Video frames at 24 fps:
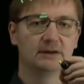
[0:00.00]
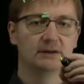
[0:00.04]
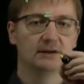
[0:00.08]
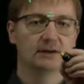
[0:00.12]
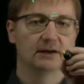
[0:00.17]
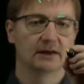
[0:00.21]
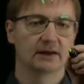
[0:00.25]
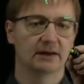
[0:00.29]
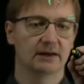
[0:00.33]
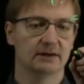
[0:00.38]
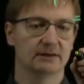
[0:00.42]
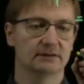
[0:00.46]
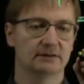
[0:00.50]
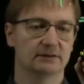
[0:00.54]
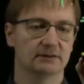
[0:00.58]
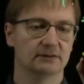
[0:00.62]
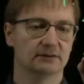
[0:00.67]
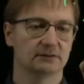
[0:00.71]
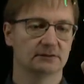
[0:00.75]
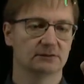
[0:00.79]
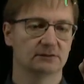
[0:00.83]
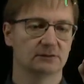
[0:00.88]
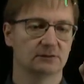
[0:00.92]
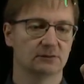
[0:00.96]
Again,
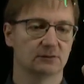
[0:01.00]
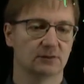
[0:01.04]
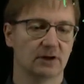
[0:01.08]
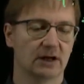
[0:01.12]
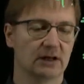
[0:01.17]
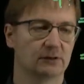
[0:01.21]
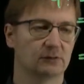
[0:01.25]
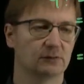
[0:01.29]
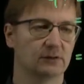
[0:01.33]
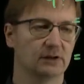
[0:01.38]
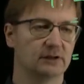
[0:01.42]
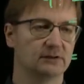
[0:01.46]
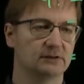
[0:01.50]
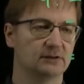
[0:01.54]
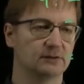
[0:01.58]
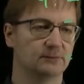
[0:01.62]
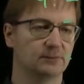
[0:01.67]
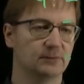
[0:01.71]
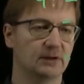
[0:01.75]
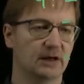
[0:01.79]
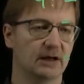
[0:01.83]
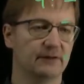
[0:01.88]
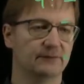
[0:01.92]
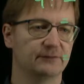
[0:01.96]
to calculate it,
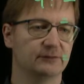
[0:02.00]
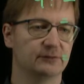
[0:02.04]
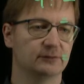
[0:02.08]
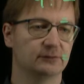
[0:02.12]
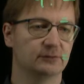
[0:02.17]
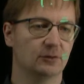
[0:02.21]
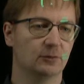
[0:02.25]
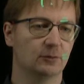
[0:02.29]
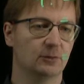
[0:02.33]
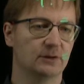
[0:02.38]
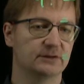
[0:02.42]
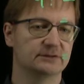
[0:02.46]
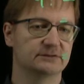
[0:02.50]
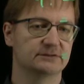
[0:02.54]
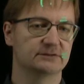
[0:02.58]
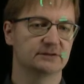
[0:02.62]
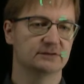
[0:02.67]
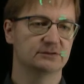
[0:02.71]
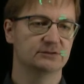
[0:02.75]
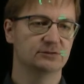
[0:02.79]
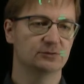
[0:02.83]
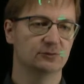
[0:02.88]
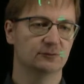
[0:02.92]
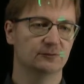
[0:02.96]
we have to know what's the
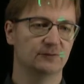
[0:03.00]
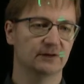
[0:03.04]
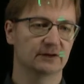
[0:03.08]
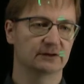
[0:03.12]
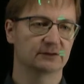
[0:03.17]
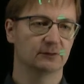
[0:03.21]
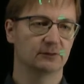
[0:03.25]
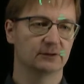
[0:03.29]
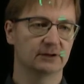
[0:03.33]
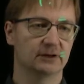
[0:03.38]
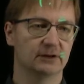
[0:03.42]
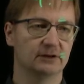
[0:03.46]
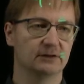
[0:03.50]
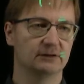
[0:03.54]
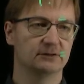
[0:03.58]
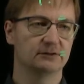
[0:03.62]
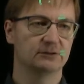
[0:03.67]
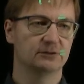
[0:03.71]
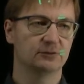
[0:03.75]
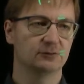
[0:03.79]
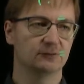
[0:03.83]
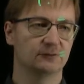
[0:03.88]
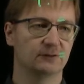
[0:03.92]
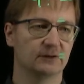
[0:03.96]
2 factorial.
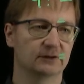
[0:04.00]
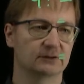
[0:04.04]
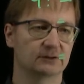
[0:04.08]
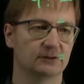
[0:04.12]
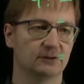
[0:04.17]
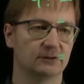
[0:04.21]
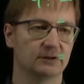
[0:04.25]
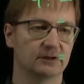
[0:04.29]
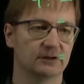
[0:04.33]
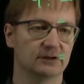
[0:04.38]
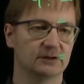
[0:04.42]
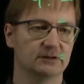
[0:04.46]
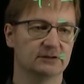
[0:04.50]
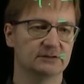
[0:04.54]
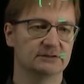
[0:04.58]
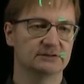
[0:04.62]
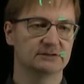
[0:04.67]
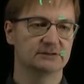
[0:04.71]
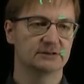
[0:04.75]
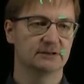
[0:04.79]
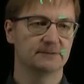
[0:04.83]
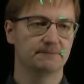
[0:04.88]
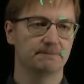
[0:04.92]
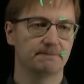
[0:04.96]
2 factorial
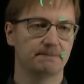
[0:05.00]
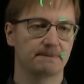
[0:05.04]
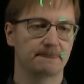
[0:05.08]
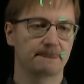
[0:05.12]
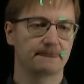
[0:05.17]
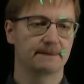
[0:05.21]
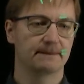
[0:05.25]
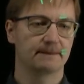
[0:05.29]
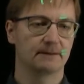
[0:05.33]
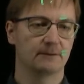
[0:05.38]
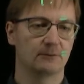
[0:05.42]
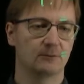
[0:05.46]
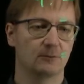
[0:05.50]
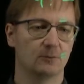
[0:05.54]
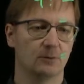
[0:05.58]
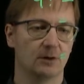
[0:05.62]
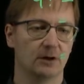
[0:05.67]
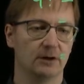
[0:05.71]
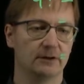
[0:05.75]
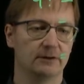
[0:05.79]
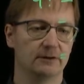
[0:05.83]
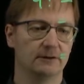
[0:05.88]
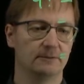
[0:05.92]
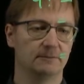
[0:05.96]
is
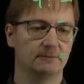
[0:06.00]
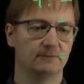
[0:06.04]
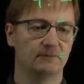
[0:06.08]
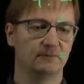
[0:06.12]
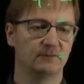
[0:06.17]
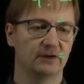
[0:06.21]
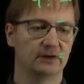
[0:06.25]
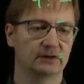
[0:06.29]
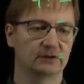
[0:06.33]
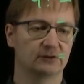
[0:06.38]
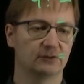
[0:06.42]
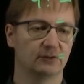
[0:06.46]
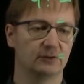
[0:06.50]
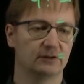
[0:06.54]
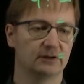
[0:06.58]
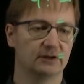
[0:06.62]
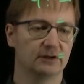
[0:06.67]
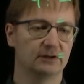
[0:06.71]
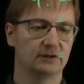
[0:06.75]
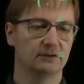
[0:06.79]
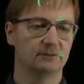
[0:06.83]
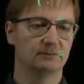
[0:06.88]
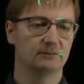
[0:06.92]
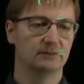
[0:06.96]
1
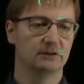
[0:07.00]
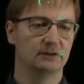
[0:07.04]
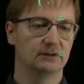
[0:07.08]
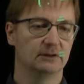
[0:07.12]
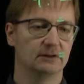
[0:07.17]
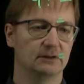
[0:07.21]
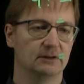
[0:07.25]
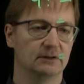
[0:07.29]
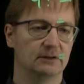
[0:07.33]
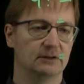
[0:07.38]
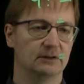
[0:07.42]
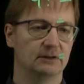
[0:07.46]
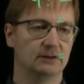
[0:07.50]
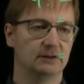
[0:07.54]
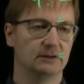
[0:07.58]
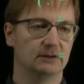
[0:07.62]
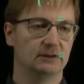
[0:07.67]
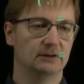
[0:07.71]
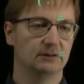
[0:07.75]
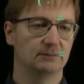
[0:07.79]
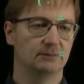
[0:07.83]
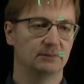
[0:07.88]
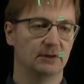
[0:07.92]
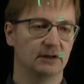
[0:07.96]
factorial
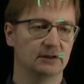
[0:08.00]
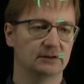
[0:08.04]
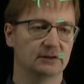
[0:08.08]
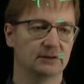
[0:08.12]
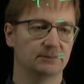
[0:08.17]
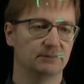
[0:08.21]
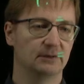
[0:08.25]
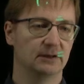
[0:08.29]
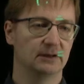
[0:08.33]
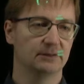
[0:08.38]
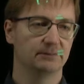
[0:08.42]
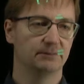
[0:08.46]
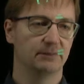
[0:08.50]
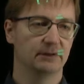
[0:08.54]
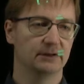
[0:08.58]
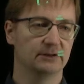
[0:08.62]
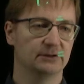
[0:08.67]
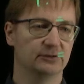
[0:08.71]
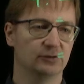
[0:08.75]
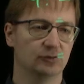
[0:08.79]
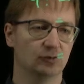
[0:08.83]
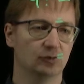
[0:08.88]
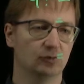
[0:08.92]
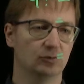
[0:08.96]
multiplied by
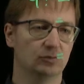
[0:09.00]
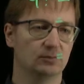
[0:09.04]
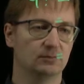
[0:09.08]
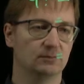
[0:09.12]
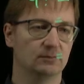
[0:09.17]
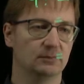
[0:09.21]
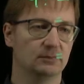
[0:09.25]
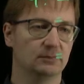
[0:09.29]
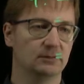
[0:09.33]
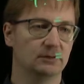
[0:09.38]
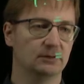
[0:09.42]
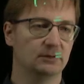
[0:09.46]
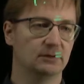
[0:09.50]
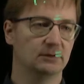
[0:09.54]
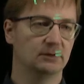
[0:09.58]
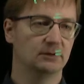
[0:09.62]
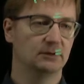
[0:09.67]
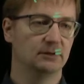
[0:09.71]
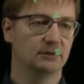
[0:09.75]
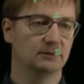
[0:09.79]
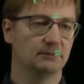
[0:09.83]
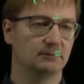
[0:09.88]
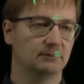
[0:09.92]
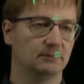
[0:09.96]
2,
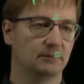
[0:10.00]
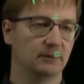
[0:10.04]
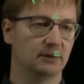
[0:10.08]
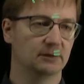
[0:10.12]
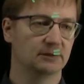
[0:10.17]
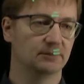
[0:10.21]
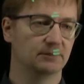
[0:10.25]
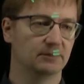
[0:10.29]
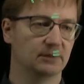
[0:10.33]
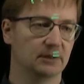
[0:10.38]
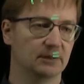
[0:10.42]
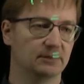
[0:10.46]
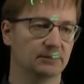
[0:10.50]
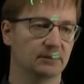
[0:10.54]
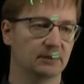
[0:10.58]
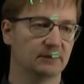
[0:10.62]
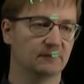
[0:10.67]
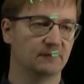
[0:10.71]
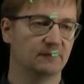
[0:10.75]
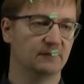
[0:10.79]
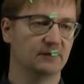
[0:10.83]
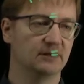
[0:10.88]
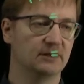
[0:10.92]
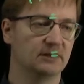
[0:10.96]
multiplied by
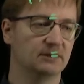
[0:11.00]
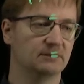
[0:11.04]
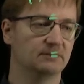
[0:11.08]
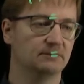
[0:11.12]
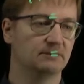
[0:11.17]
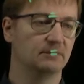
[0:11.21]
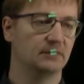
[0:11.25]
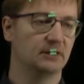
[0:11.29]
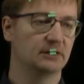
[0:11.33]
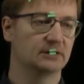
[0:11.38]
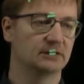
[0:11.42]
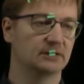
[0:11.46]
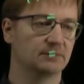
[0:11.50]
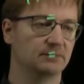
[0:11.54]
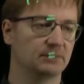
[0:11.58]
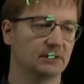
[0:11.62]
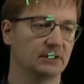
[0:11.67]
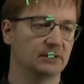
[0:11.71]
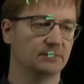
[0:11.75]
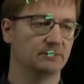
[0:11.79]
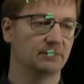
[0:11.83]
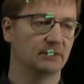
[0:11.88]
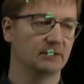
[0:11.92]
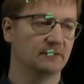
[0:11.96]
3,
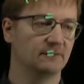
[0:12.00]
multiplied by